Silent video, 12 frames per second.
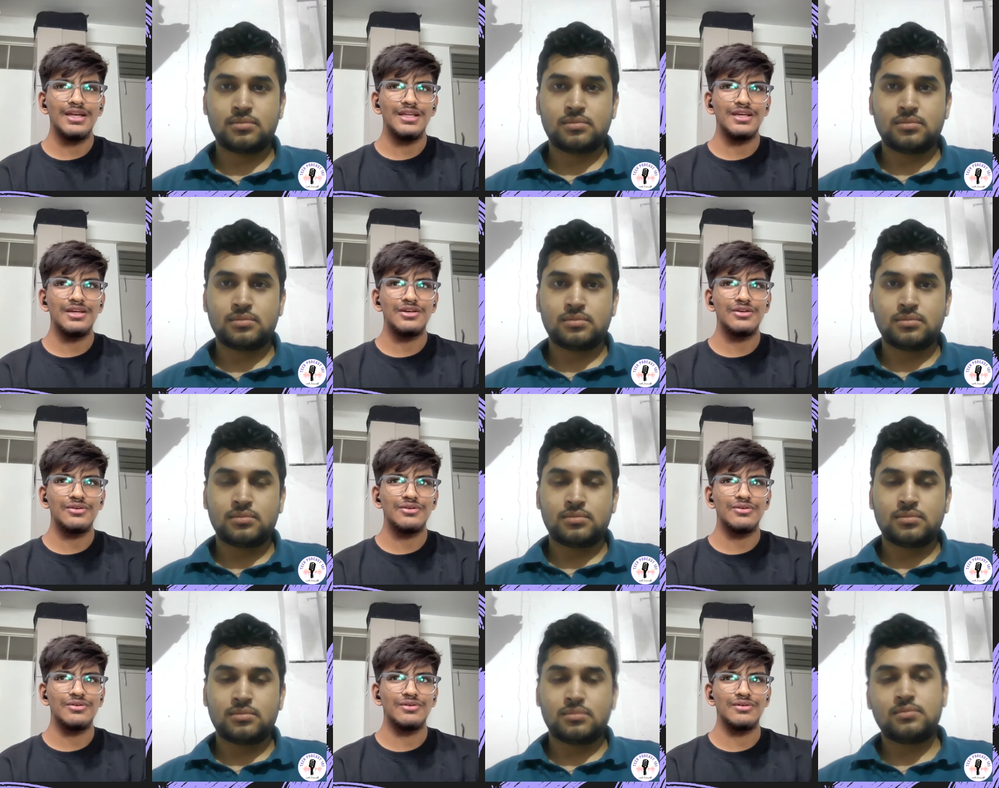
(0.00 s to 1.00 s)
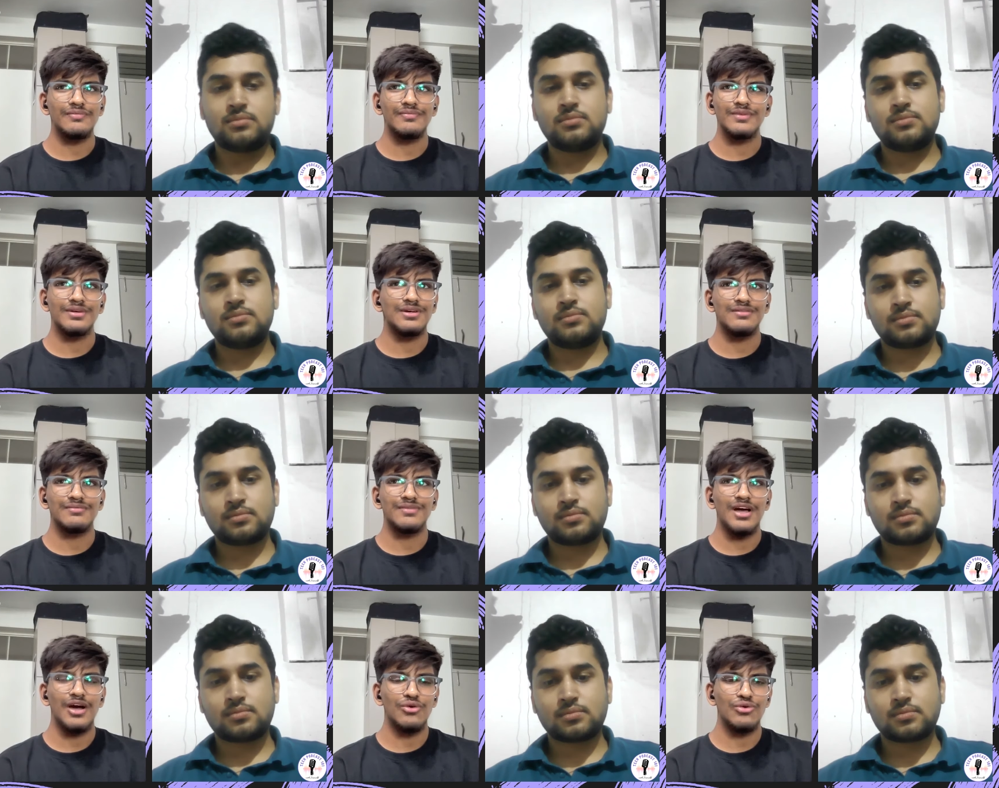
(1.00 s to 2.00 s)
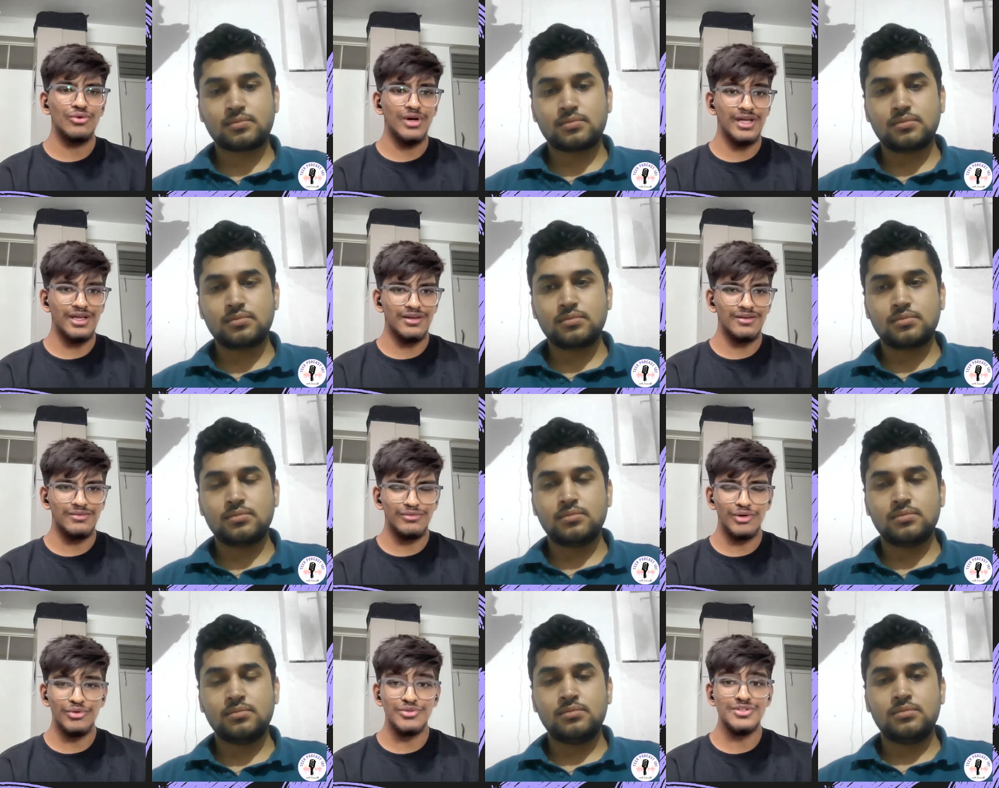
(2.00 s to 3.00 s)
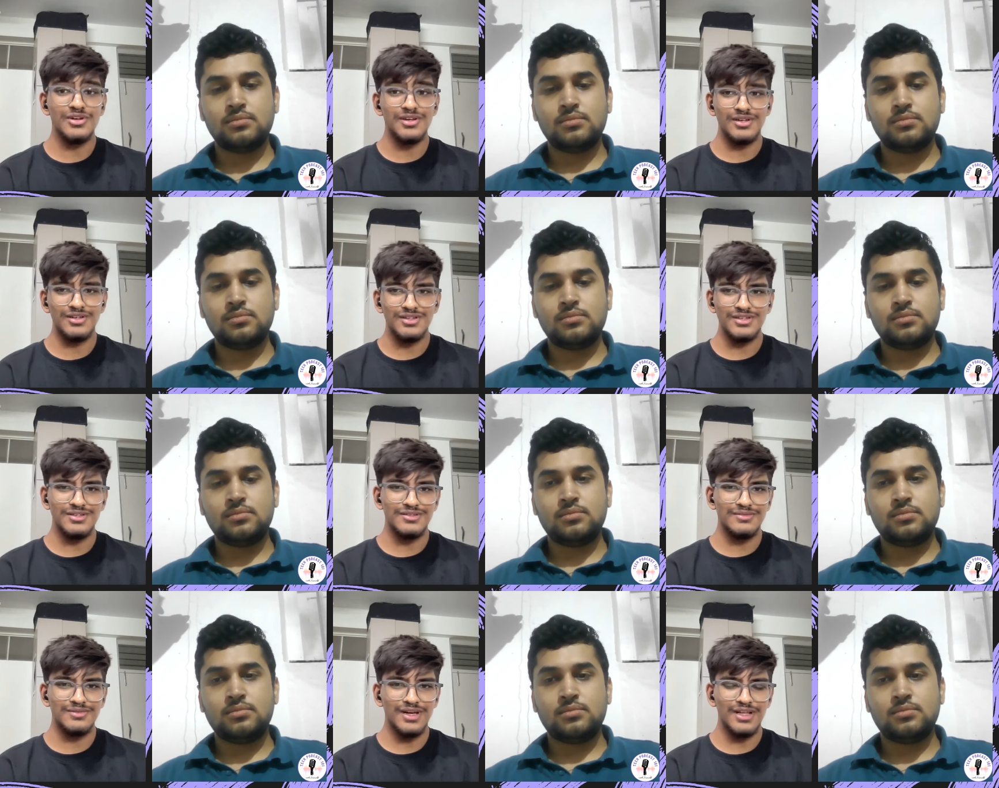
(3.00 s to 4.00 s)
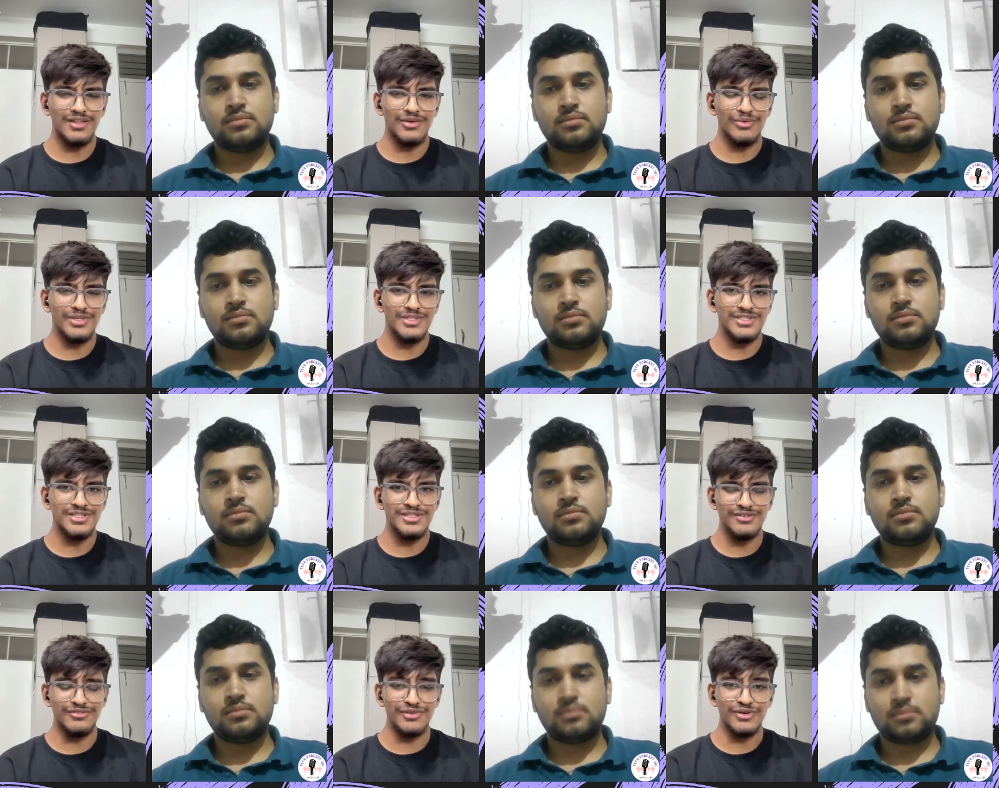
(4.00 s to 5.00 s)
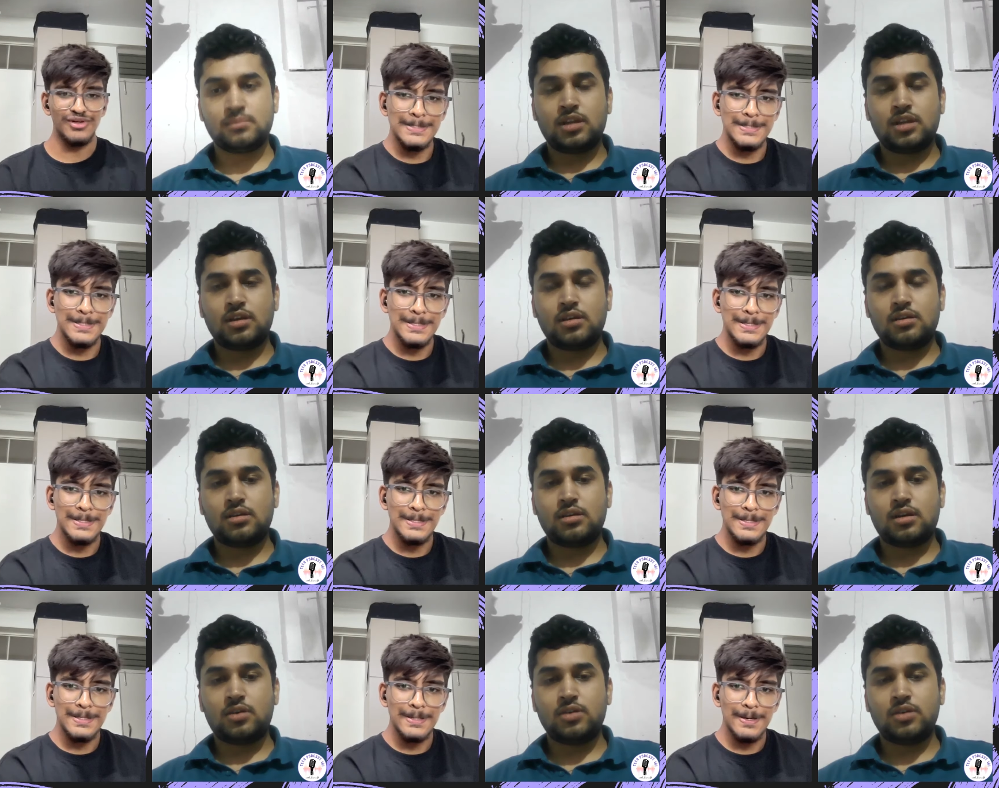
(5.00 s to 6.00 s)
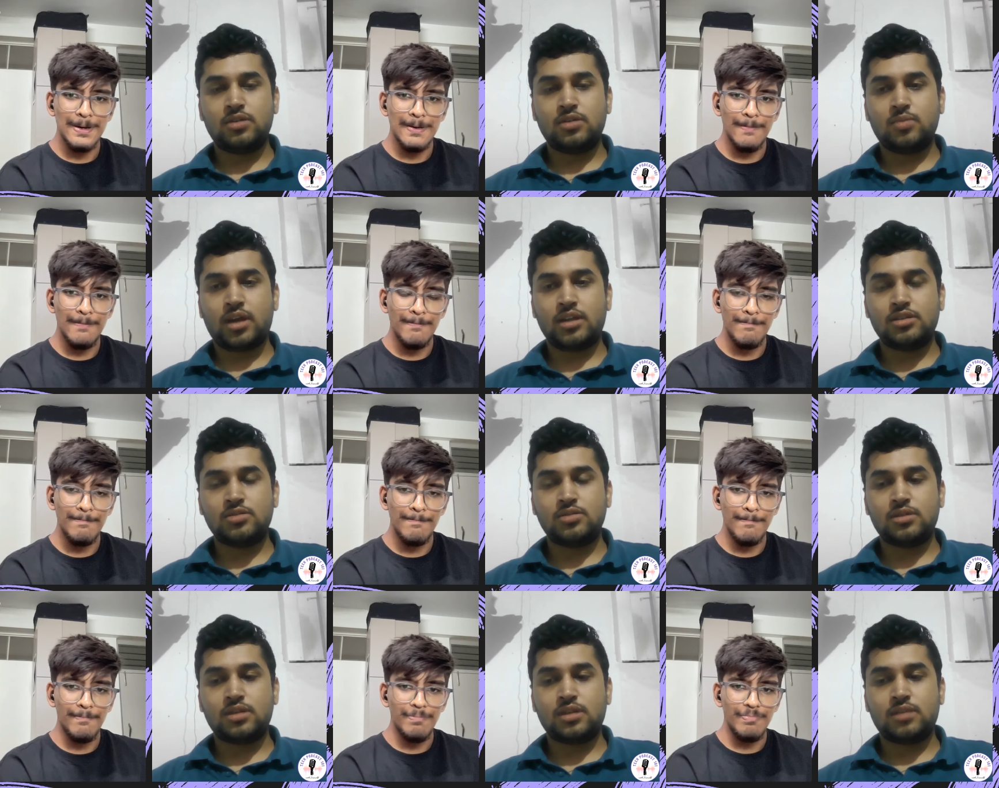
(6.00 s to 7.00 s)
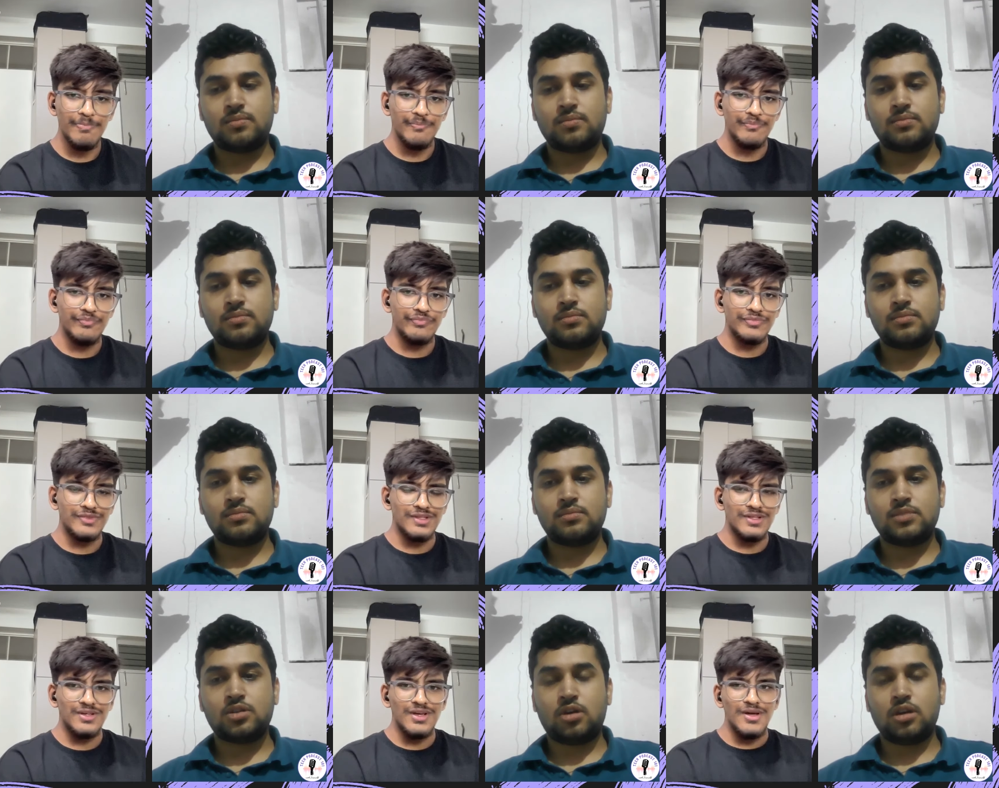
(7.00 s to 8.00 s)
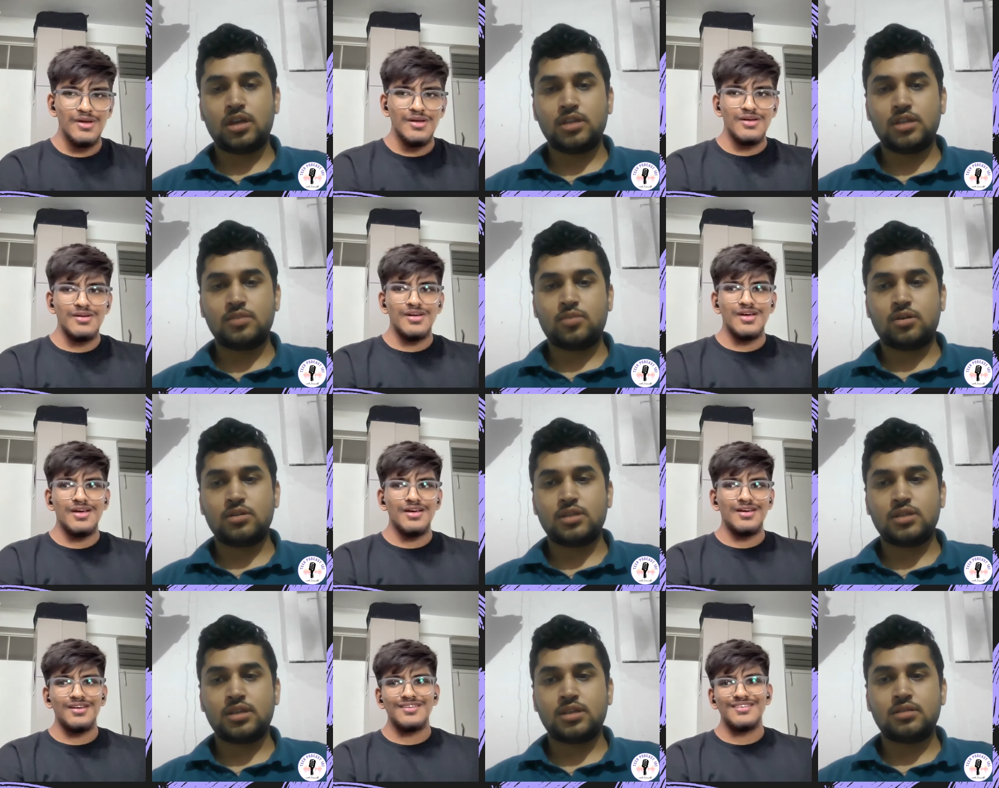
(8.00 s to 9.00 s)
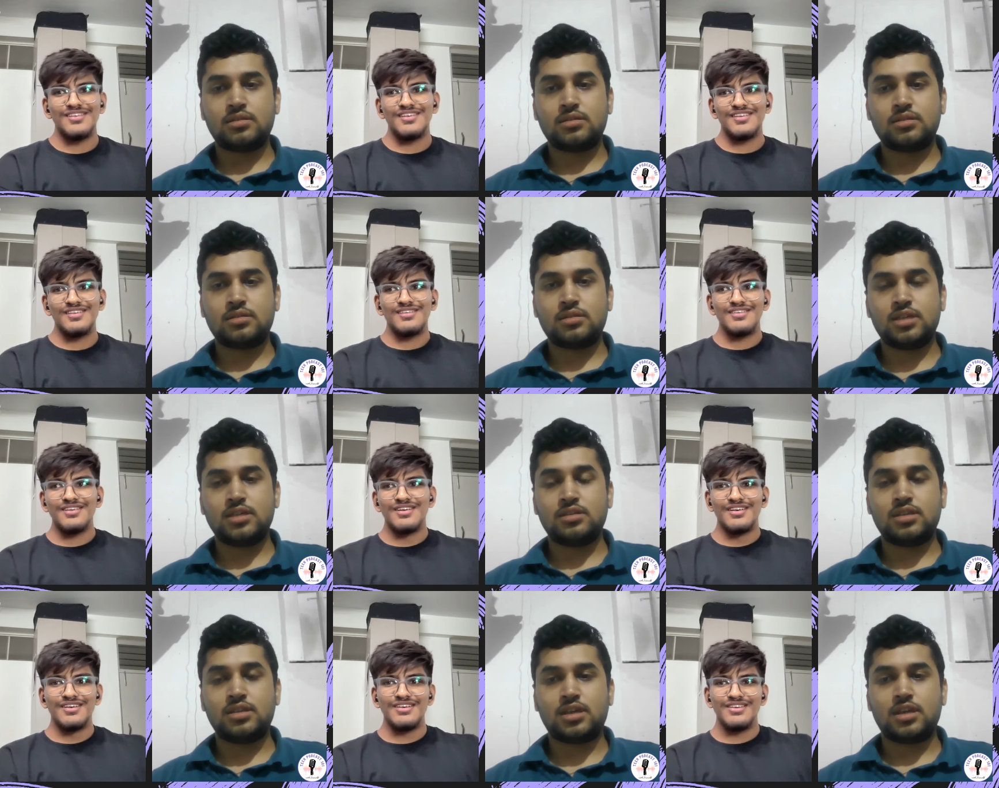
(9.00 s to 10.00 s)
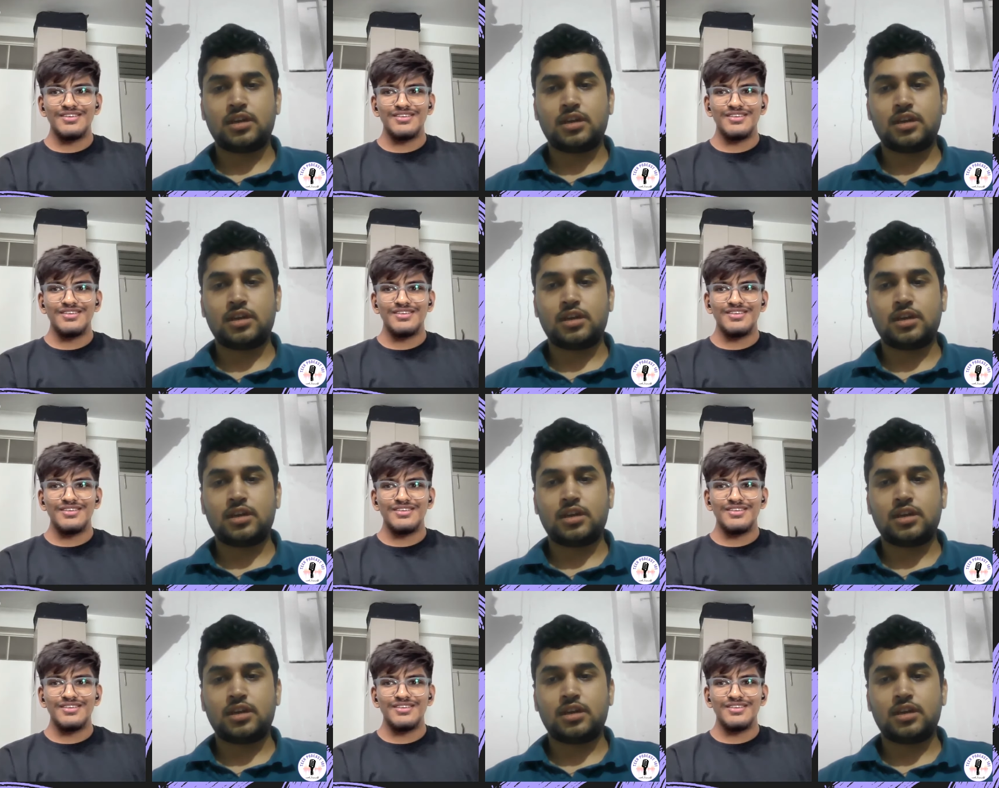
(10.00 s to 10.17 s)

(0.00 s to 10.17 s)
Speaker 1: getting into what was your other question? Like,
Speaker 2: how did you manage your time? College, projects, DSA,